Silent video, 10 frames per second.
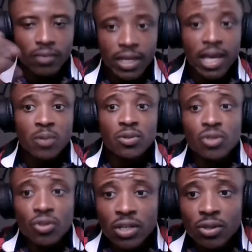It helps you
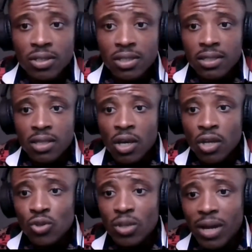to create content.
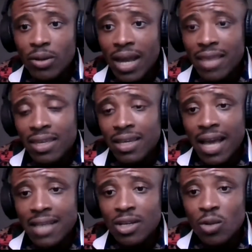So Emmanuel, I think I
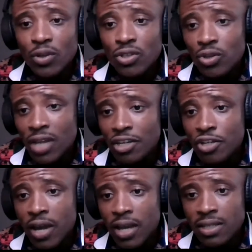answered your question. You can
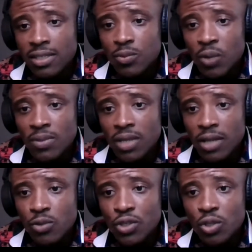try this website,
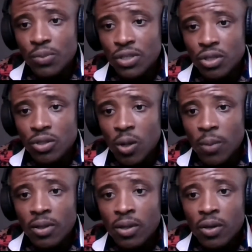
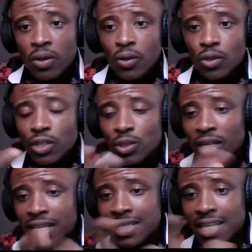TweakYourBiz.com
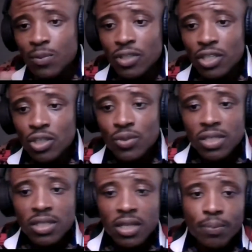a search button you
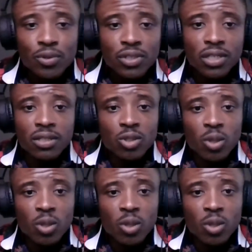see there, put in the